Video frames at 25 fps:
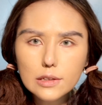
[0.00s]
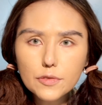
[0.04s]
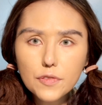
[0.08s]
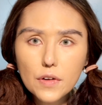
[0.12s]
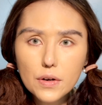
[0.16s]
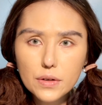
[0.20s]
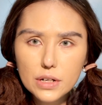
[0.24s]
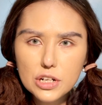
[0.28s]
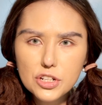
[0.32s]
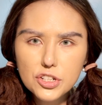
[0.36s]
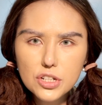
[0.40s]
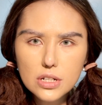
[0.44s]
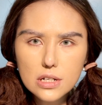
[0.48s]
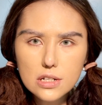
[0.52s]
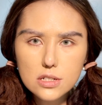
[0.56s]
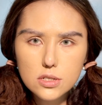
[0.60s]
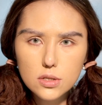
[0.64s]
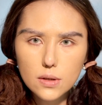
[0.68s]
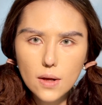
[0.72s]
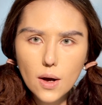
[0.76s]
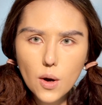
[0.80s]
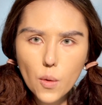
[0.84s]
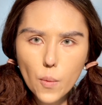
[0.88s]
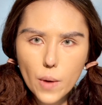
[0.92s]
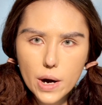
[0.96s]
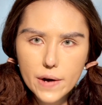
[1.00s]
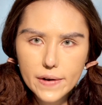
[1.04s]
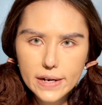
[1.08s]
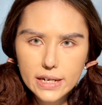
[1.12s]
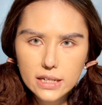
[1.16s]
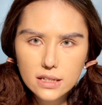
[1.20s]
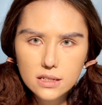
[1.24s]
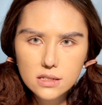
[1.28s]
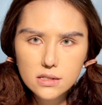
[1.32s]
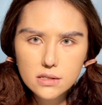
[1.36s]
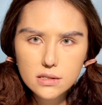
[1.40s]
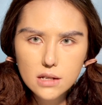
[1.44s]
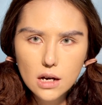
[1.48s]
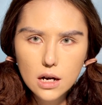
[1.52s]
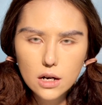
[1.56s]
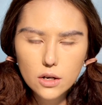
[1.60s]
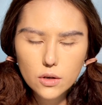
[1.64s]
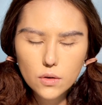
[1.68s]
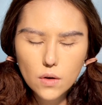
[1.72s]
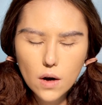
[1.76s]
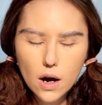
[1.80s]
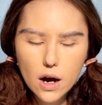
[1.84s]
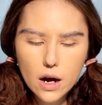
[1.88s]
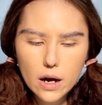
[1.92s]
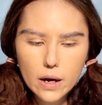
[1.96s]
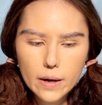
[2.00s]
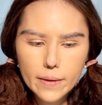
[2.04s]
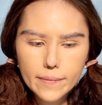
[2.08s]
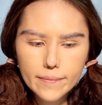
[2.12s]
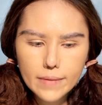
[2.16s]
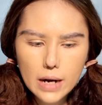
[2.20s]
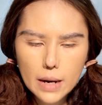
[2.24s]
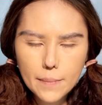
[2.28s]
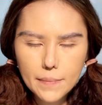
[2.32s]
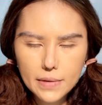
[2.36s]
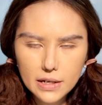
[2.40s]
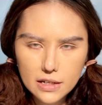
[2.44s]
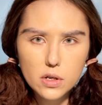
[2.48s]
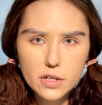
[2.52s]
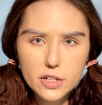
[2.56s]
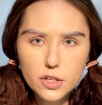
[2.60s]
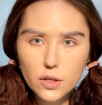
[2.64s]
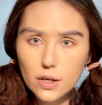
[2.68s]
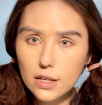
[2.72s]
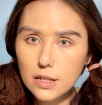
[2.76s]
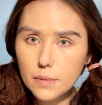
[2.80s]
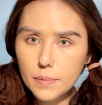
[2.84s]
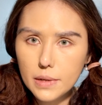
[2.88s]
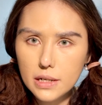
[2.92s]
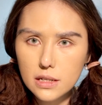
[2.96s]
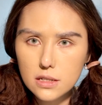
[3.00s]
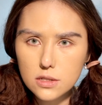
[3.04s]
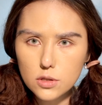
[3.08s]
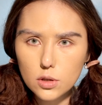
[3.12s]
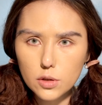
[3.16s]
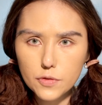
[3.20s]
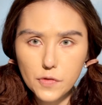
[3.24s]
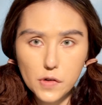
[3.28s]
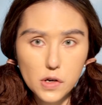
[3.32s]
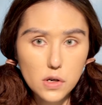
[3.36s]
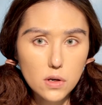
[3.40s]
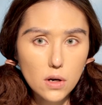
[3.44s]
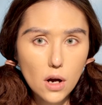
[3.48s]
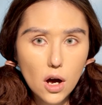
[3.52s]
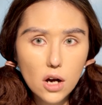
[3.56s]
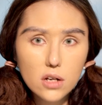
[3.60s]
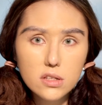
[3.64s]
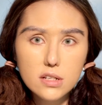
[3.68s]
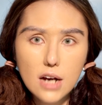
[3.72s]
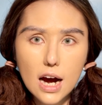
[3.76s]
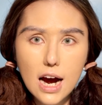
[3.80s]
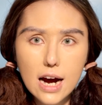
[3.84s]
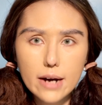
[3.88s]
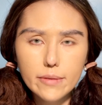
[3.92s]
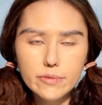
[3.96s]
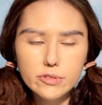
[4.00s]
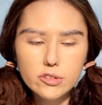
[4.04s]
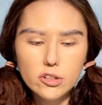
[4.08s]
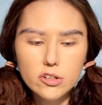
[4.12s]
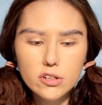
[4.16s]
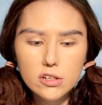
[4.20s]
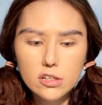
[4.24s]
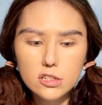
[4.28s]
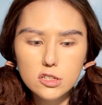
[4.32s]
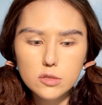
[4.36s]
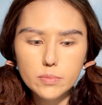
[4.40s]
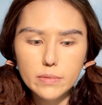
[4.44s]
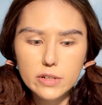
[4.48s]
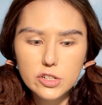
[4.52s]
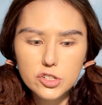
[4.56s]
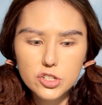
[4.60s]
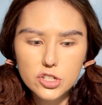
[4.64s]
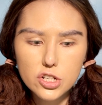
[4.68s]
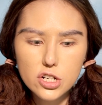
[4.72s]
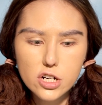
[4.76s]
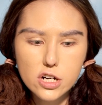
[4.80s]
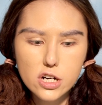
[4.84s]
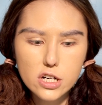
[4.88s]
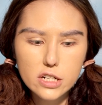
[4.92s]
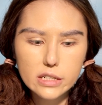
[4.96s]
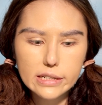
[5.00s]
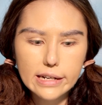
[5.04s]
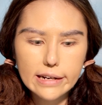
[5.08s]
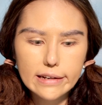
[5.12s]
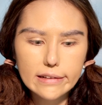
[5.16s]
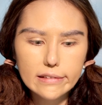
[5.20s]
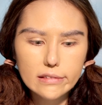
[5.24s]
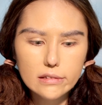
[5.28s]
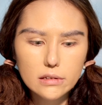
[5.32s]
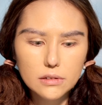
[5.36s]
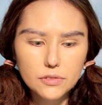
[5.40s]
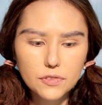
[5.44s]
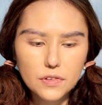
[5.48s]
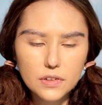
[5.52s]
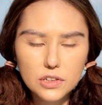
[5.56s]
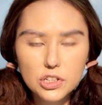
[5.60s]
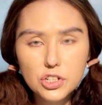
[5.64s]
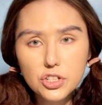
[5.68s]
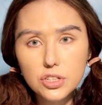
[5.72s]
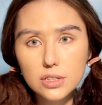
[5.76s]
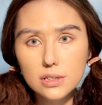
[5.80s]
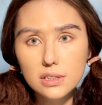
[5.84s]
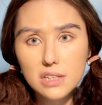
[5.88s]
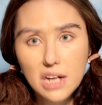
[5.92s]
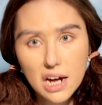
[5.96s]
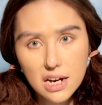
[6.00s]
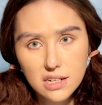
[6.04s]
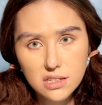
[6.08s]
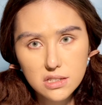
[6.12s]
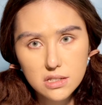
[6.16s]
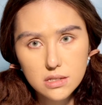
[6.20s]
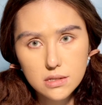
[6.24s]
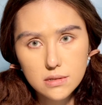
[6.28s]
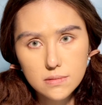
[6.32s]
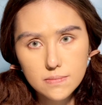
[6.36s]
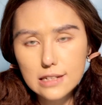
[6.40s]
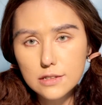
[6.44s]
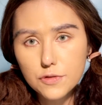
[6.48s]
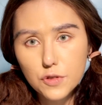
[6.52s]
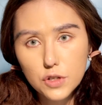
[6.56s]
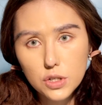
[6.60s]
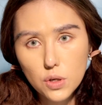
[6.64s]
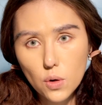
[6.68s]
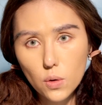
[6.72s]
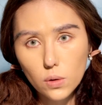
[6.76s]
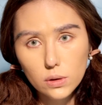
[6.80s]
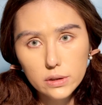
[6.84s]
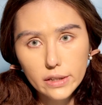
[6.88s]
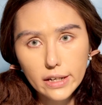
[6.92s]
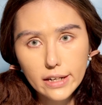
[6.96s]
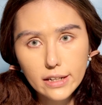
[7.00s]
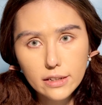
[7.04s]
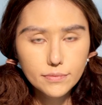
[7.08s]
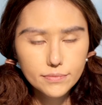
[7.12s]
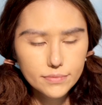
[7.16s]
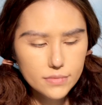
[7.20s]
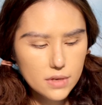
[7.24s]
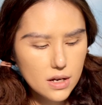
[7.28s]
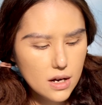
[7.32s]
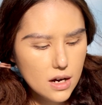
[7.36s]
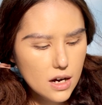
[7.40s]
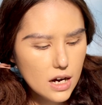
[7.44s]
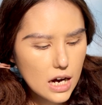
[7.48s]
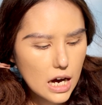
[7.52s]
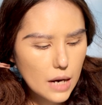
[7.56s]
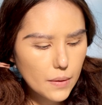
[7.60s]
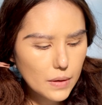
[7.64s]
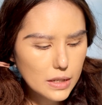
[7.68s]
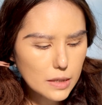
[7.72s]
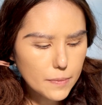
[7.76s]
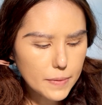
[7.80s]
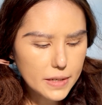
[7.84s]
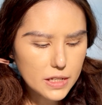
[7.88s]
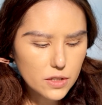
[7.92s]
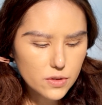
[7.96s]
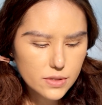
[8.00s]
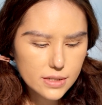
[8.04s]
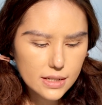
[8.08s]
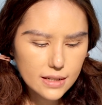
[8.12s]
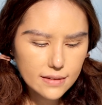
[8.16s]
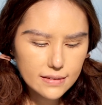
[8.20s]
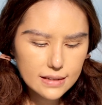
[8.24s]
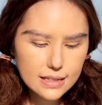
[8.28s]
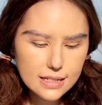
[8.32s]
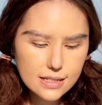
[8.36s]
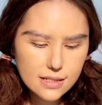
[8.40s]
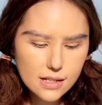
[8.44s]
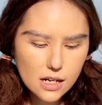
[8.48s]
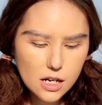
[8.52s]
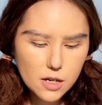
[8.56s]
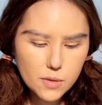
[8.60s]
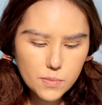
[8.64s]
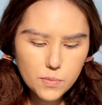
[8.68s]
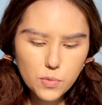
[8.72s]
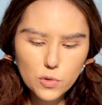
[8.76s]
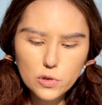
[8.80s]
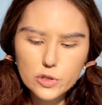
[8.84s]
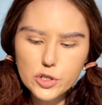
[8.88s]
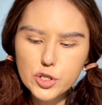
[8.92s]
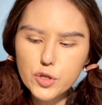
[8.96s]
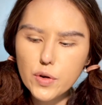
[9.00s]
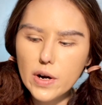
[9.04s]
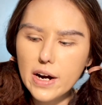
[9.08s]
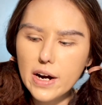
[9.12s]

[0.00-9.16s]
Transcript: Foundation is long wearing, so I mean, you're gonna be in the school for a long time, so you need to make sure that the foundation lasts for the whole day. I'm gonna be using this Bourjois